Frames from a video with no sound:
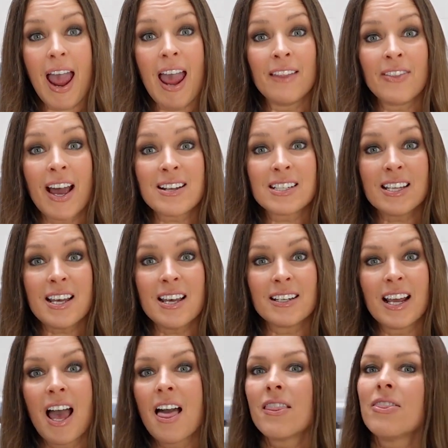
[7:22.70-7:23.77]
And that's it.
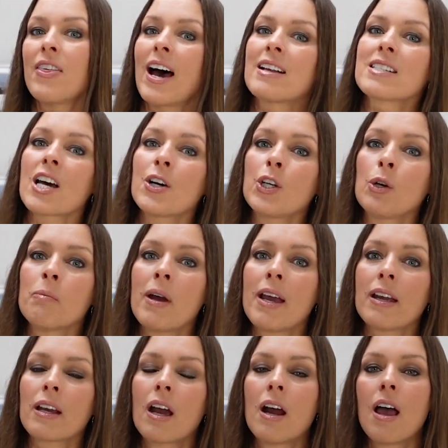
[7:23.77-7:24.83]
That's how you
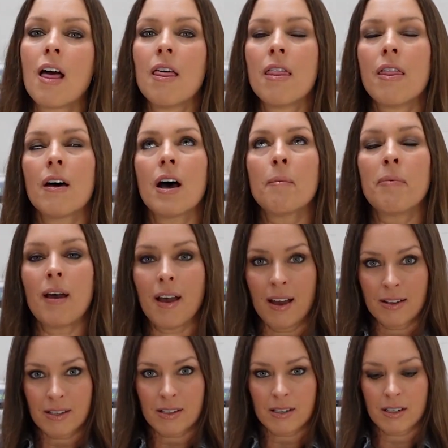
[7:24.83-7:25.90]
make the
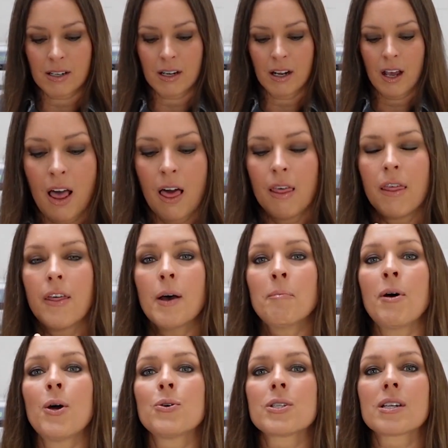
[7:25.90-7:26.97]
best, the
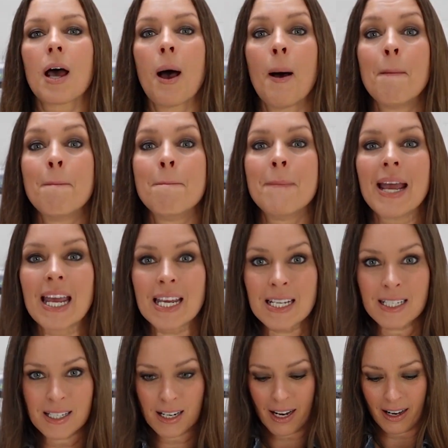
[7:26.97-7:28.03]
most
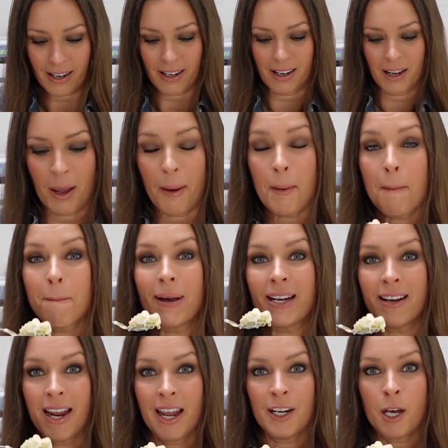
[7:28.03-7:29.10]
amazing
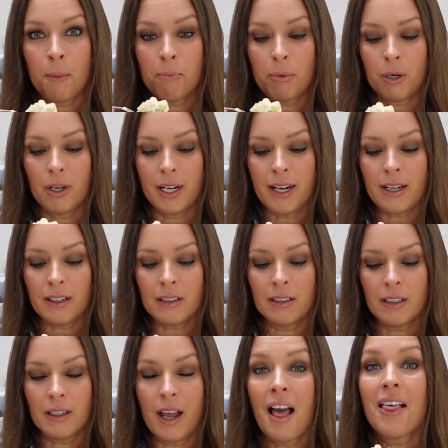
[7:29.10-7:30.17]
banana pudding
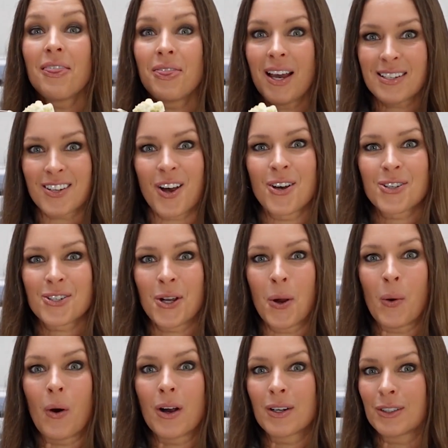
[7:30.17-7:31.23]
that's
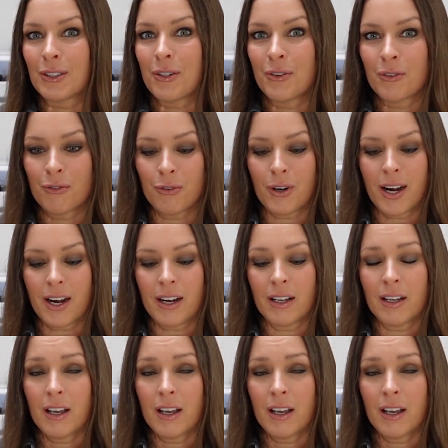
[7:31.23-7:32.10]
also gluten-free.